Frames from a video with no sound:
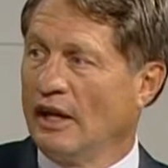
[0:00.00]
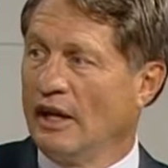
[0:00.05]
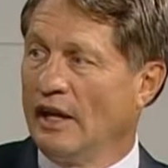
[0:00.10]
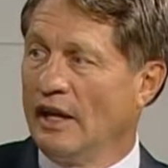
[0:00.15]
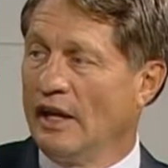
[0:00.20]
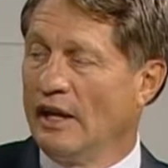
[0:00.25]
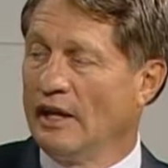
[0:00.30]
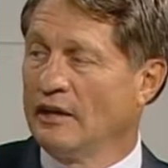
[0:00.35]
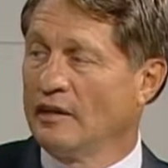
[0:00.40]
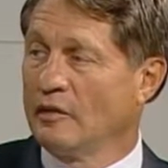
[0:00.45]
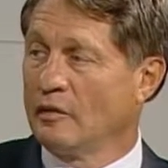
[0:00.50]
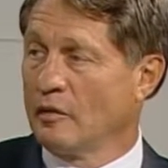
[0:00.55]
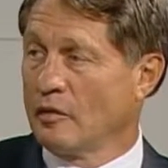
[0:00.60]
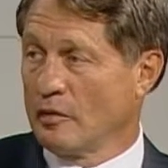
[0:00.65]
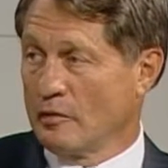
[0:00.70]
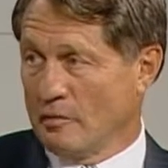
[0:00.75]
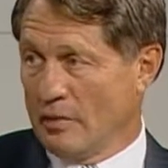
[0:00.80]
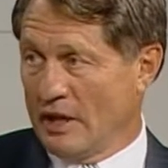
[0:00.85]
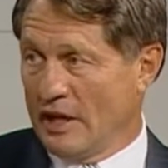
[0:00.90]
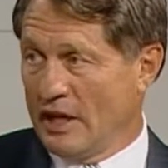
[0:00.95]
And
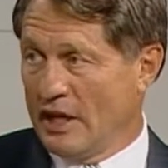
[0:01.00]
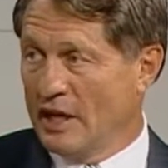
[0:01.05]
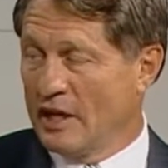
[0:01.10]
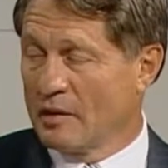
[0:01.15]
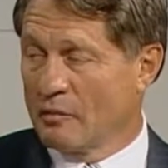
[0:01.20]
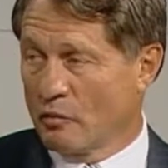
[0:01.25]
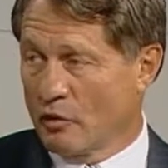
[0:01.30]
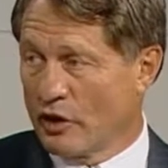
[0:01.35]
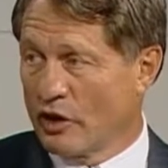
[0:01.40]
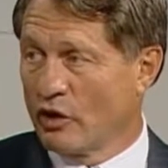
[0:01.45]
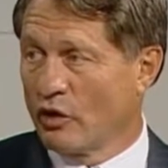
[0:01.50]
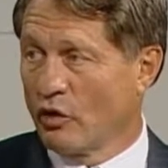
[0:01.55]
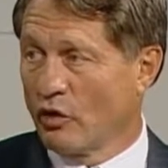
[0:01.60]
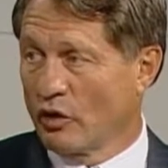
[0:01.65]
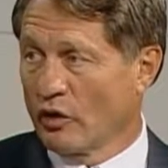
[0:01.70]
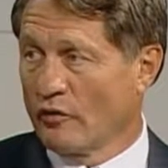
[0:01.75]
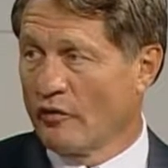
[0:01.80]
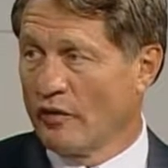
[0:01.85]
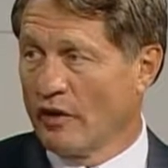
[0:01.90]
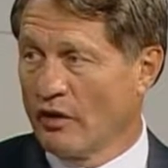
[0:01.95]
by eating Moringa
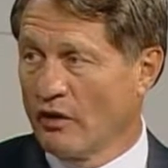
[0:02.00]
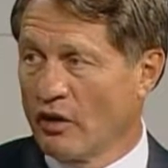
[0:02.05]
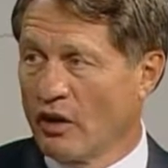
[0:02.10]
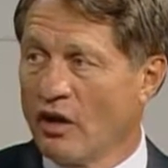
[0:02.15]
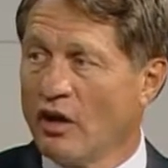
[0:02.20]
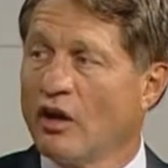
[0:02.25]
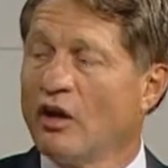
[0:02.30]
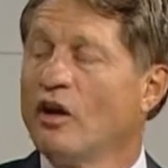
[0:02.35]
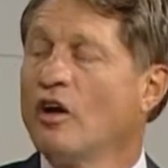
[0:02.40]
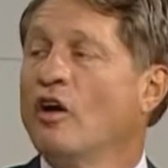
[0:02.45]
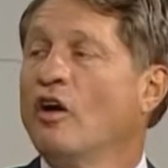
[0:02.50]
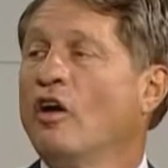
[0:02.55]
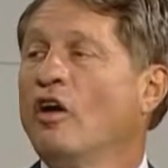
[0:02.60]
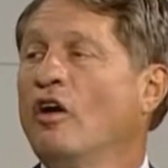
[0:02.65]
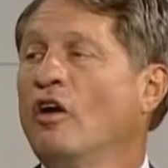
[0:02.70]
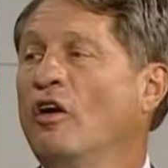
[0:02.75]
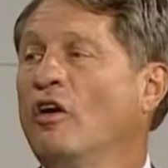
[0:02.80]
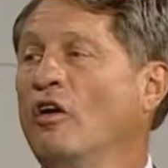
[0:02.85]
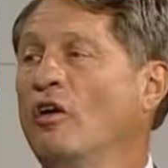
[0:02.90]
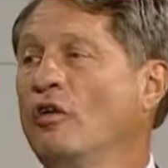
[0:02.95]
Oleifera,
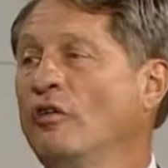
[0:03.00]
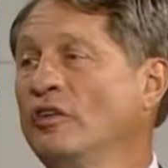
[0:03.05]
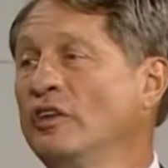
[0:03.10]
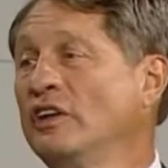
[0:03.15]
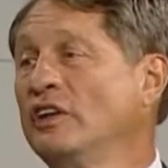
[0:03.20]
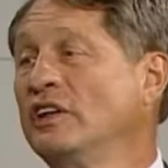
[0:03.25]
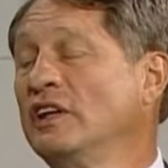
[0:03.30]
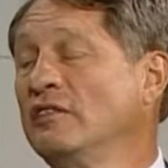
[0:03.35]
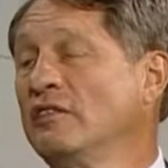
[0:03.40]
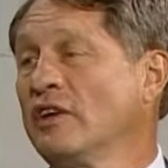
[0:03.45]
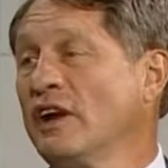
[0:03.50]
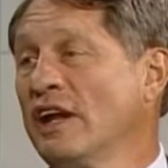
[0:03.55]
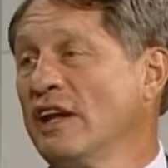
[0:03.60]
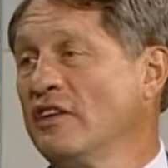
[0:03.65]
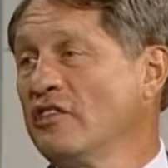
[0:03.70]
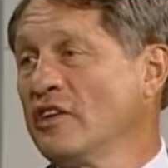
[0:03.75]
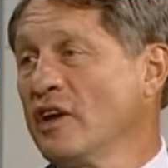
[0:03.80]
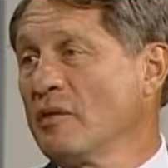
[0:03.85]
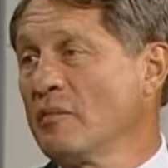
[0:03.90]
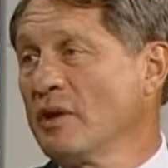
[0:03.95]
all the liver
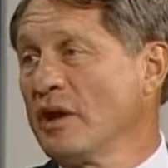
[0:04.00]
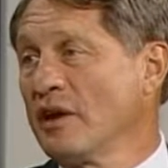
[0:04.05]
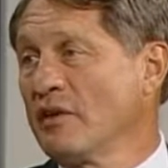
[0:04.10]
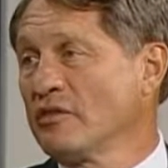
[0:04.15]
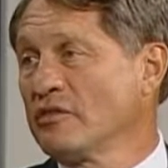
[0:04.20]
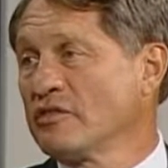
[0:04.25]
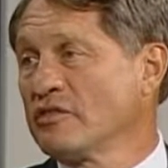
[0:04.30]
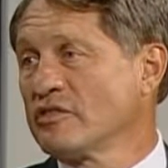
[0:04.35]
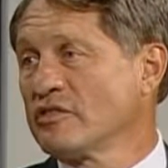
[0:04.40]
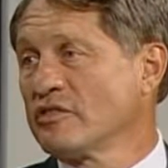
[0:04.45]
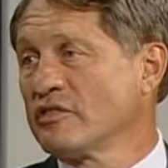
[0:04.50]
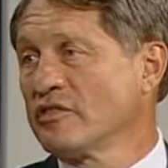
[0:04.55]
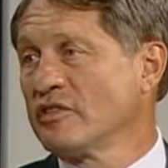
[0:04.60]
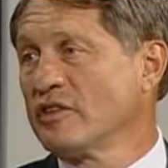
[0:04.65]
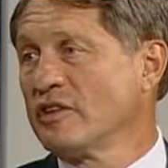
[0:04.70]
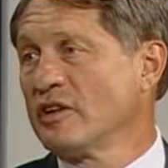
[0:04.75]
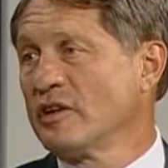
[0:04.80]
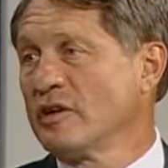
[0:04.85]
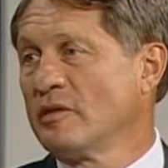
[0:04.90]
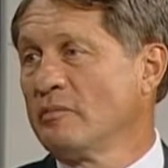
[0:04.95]
enzyme counts
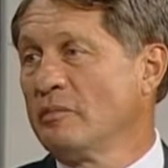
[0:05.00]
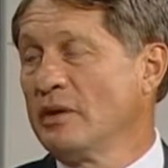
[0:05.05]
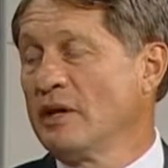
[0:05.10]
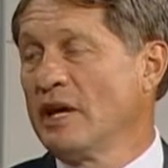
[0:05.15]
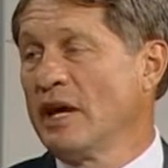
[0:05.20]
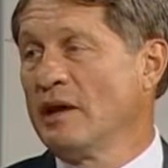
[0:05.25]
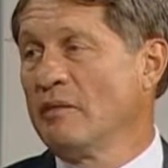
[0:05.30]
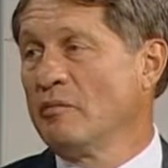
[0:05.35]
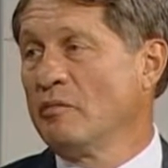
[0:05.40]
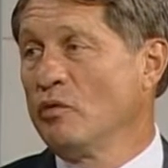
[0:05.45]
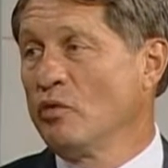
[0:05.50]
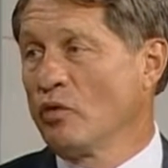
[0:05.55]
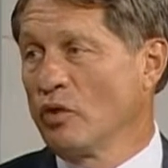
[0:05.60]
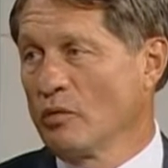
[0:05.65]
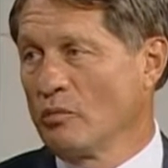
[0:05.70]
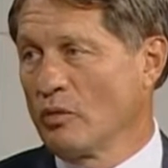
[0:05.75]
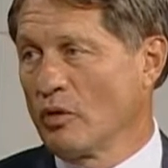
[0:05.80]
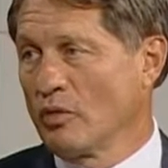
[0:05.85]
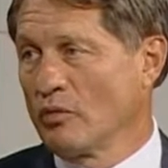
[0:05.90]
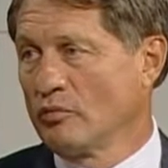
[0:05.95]
became
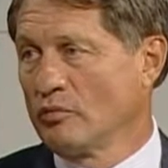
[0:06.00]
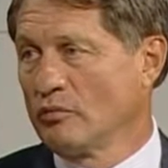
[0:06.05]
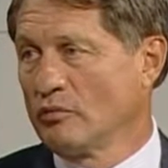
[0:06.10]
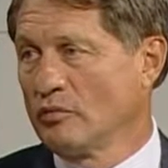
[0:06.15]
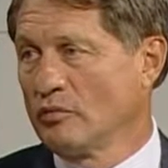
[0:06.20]
normal.